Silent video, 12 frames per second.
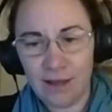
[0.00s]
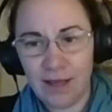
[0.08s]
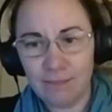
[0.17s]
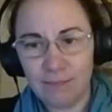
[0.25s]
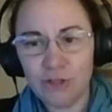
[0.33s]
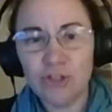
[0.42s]

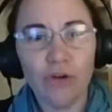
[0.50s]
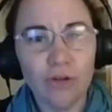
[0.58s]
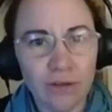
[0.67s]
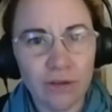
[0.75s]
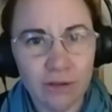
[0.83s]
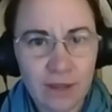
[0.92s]
that the
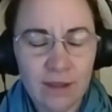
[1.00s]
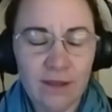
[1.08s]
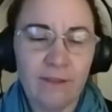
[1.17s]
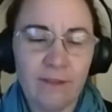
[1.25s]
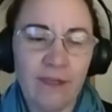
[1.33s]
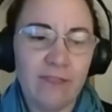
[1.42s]
business
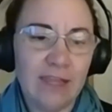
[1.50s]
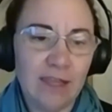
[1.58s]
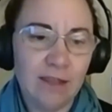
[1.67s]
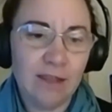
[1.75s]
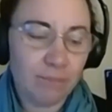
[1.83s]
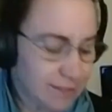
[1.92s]
decision that
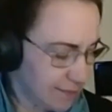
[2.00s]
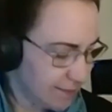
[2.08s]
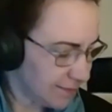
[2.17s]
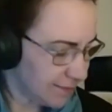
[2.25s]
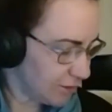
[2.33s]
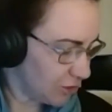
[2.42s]
comes out of an
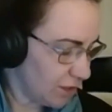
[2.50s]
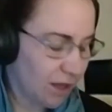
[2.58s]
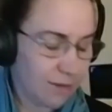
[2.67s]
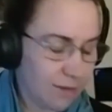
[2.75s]
application